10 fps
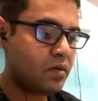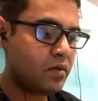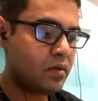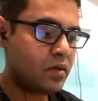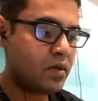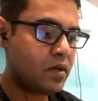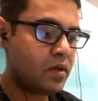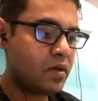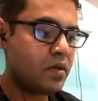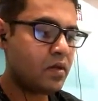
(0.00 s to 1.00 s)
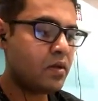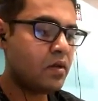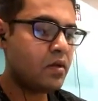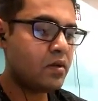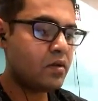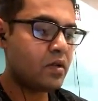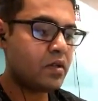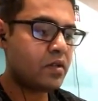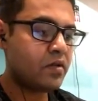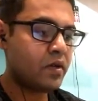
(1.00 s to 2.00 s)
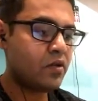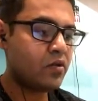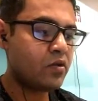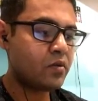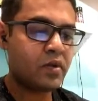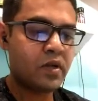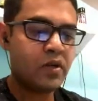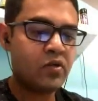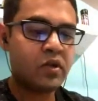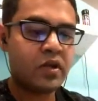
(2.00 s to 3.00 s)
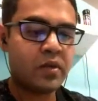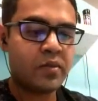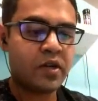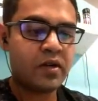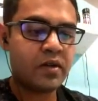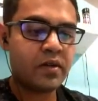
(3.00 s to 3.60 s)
All right. I'll just redo the D part.